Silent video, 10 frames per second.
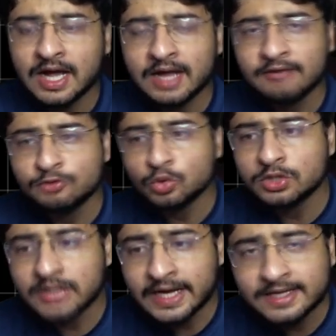I have to
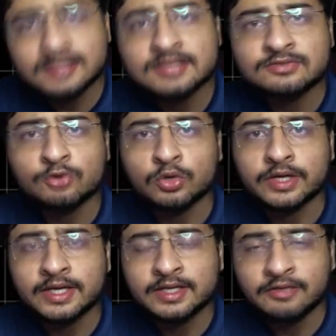tile this floor
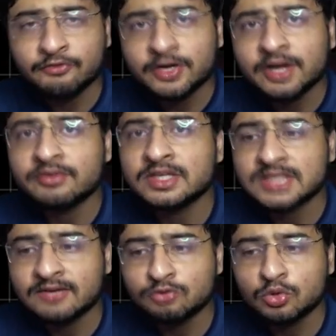in different ways.
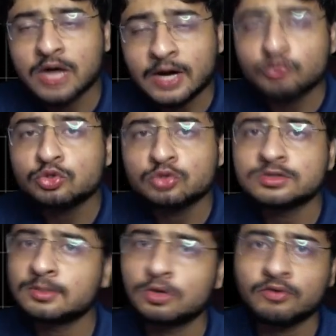I have to count those
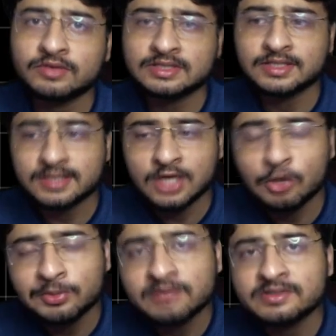number of ways that in
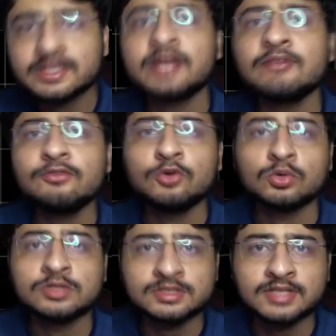how many ways I can floor
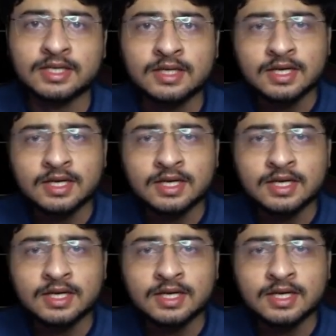this tile.